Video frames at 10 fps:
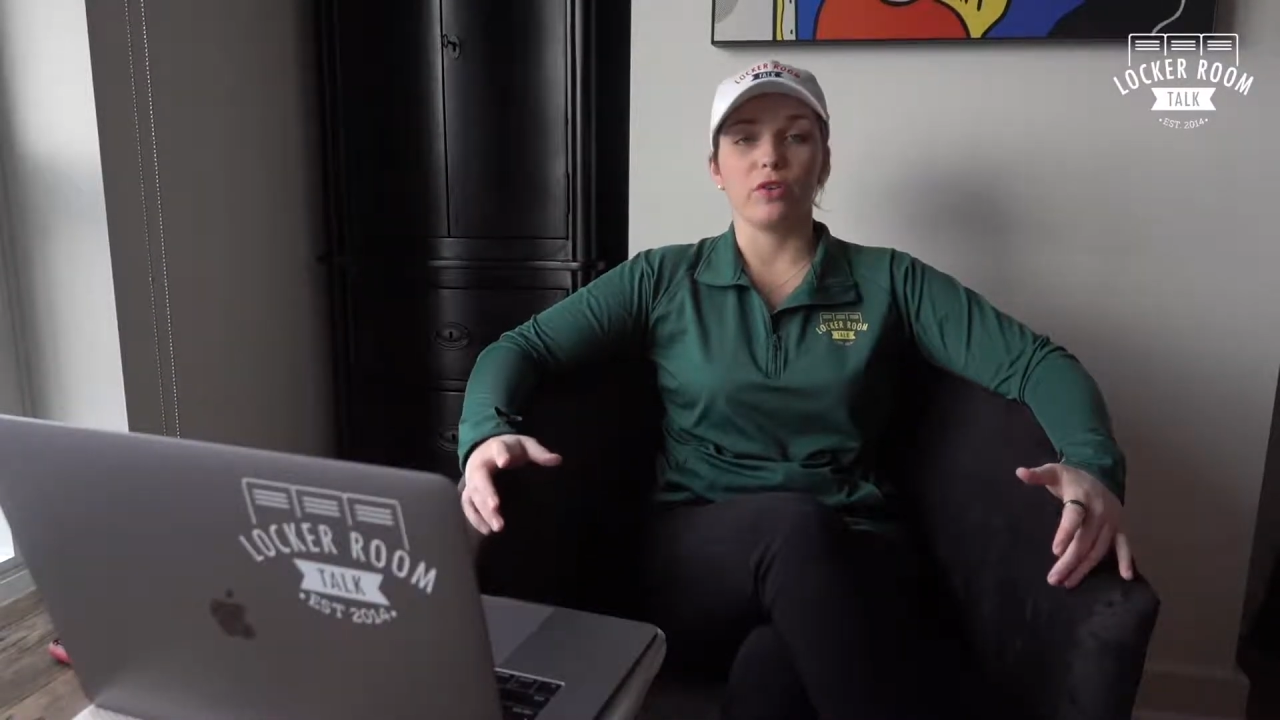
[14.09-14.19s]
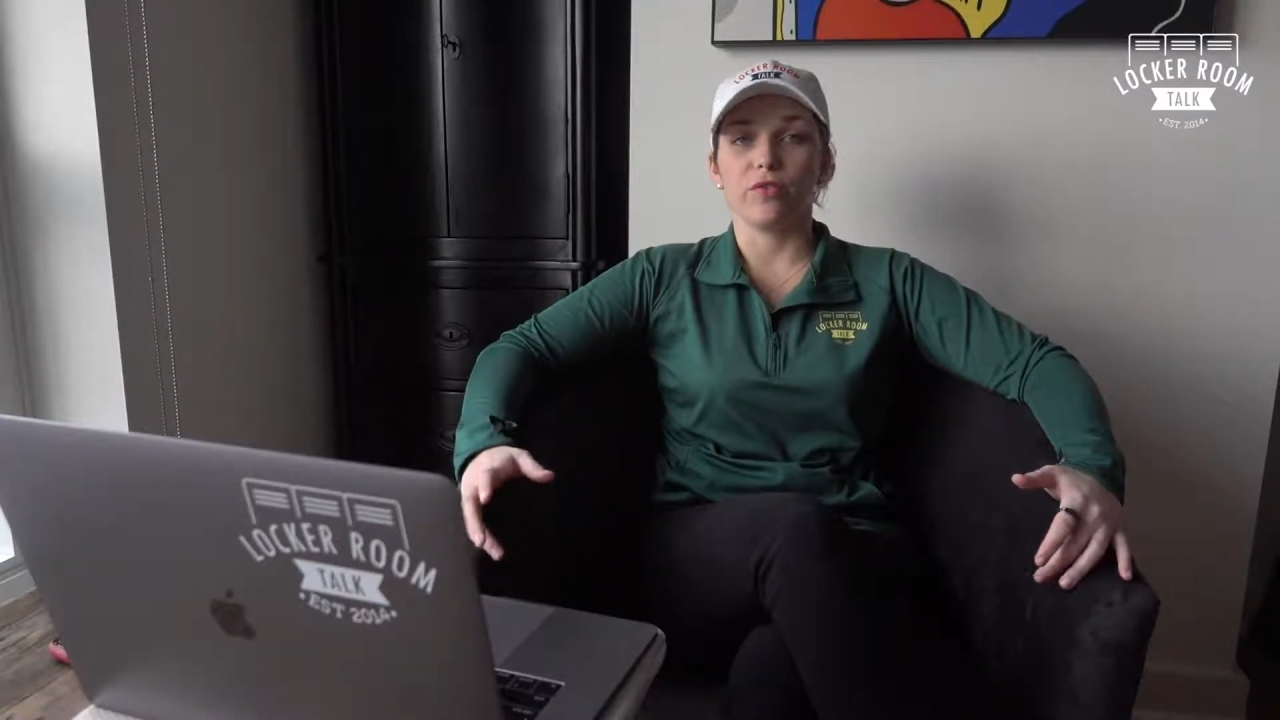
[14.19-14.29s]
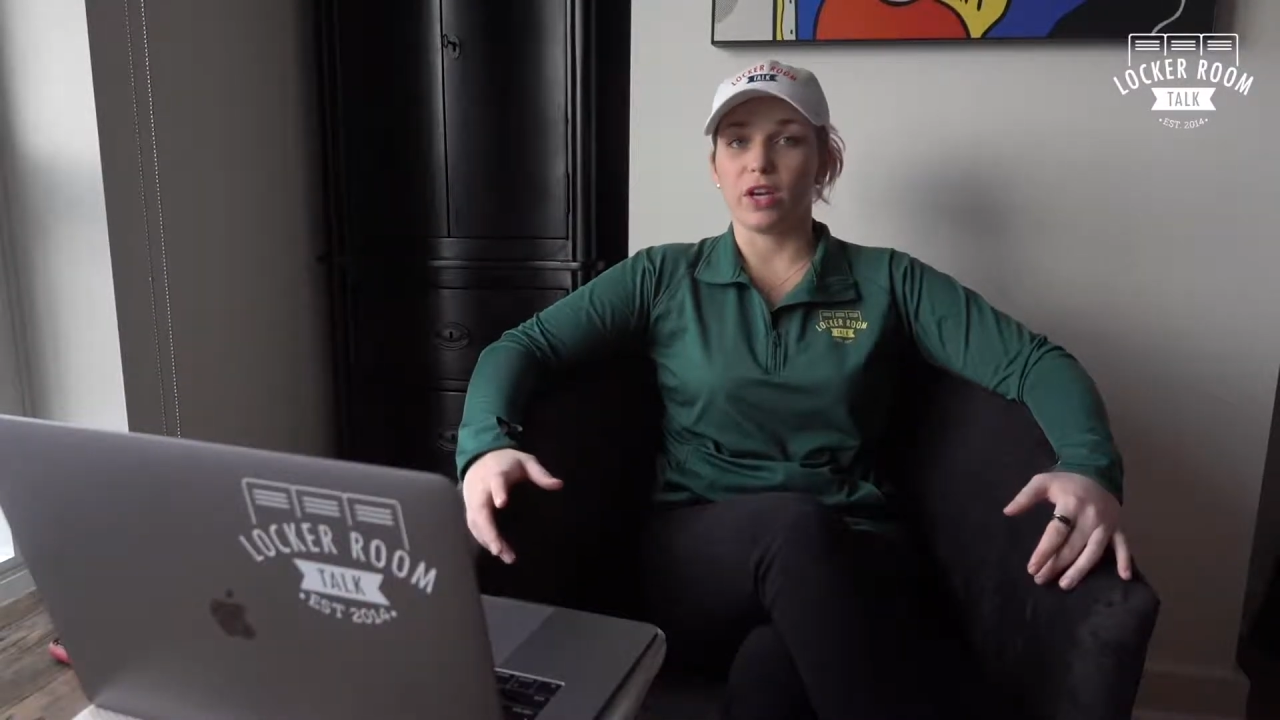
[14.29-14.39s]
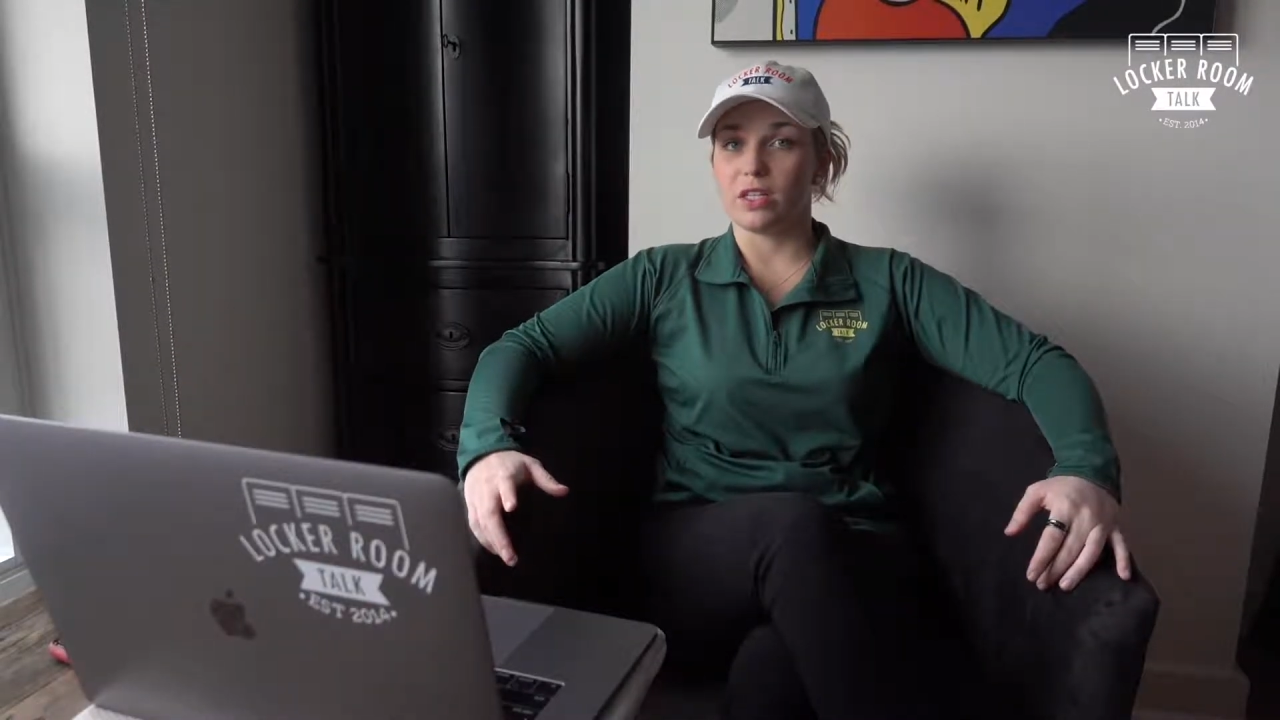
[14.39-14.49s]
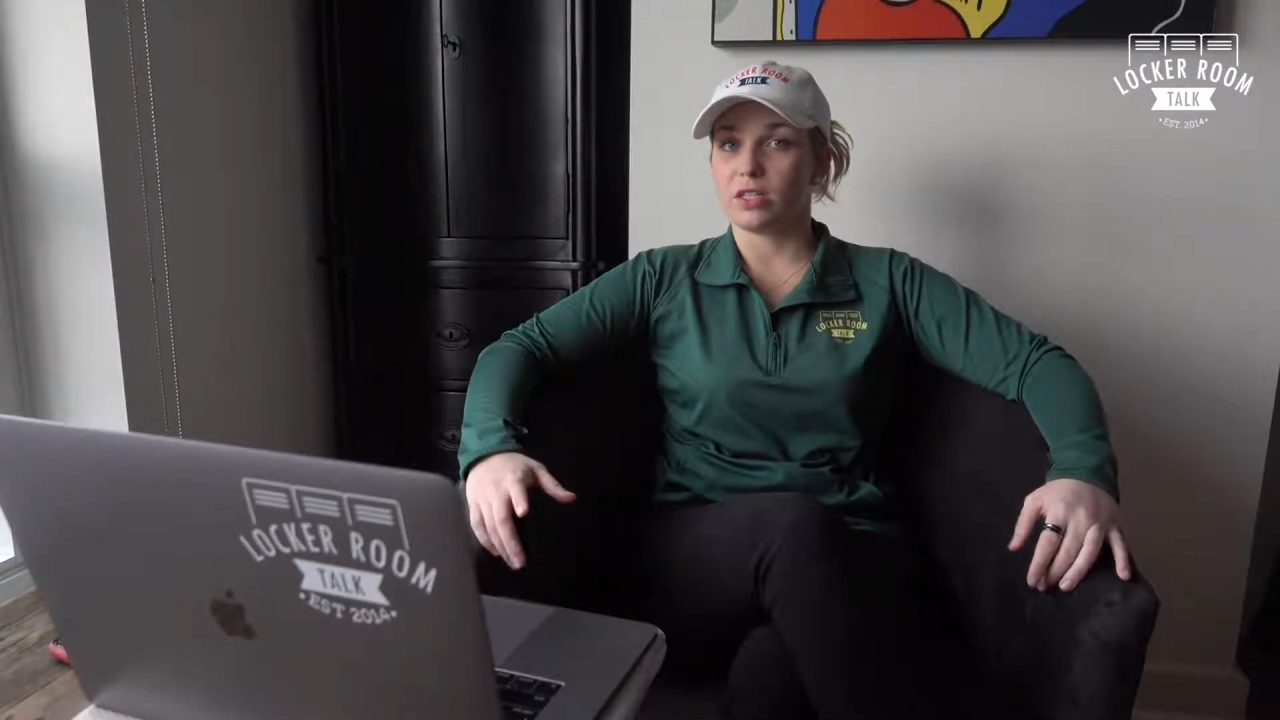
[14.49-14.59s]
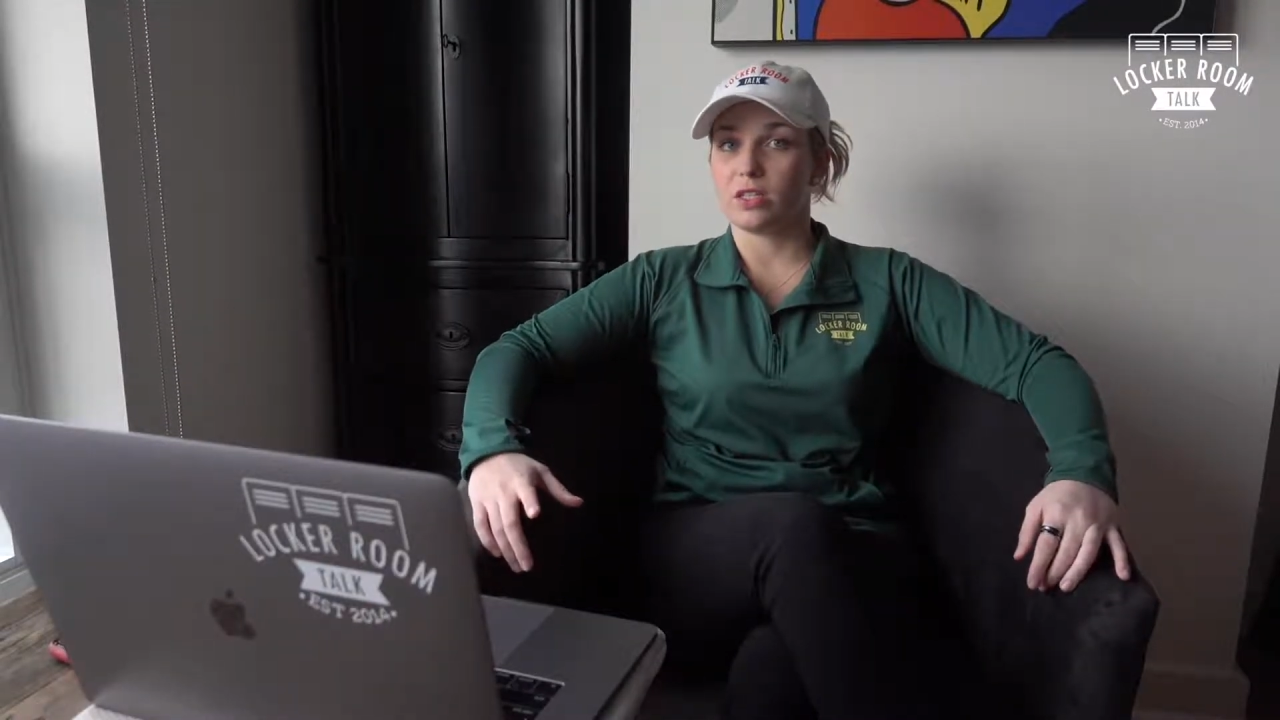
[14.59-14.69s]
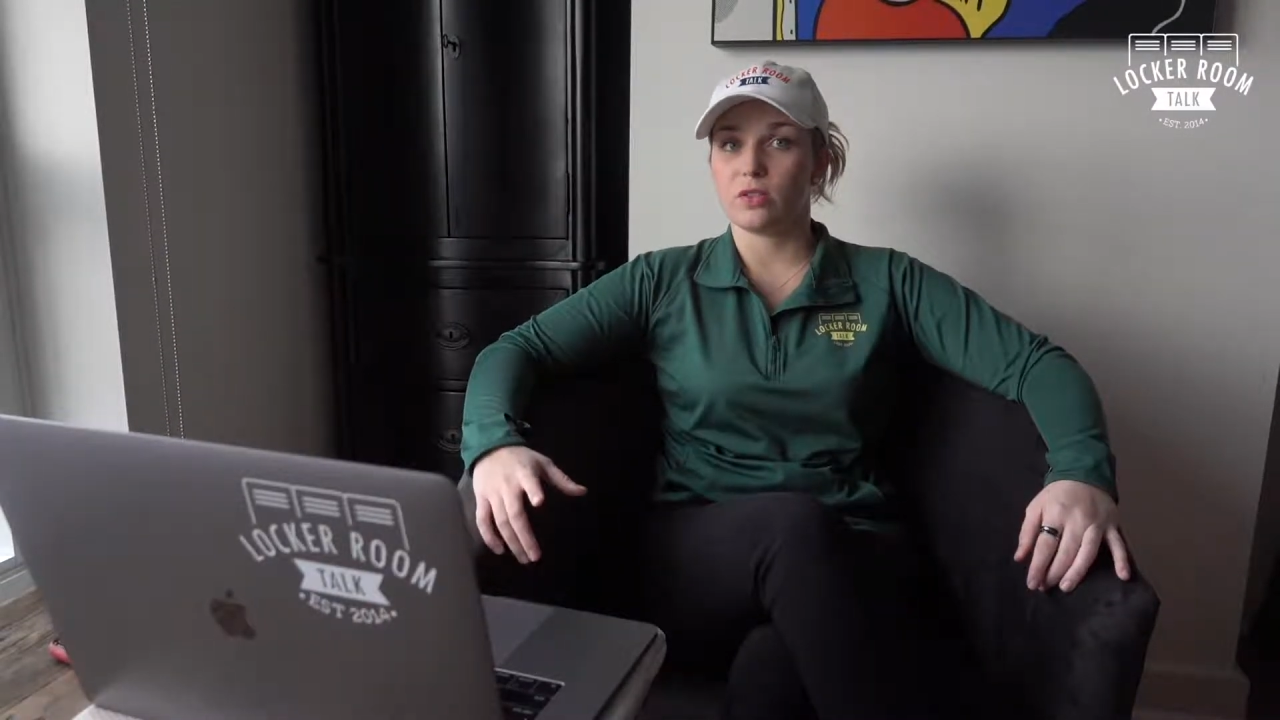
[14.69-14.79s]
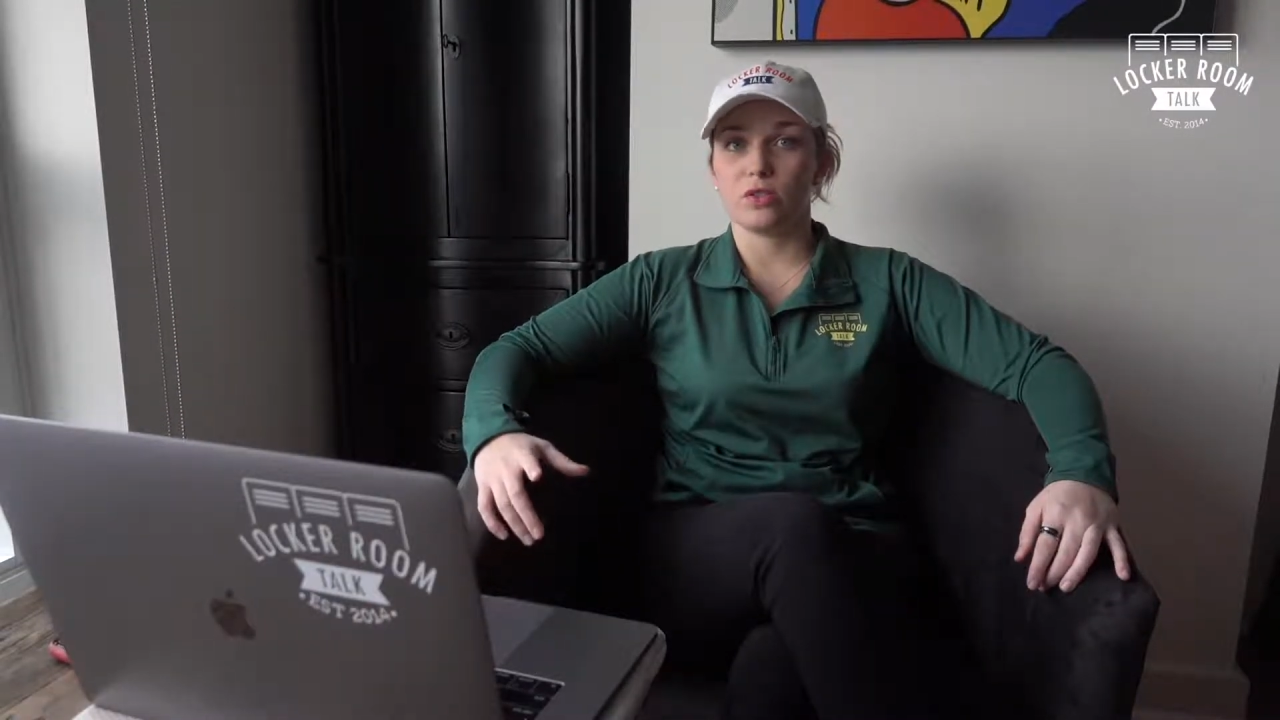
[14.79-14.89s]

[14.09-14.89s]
advice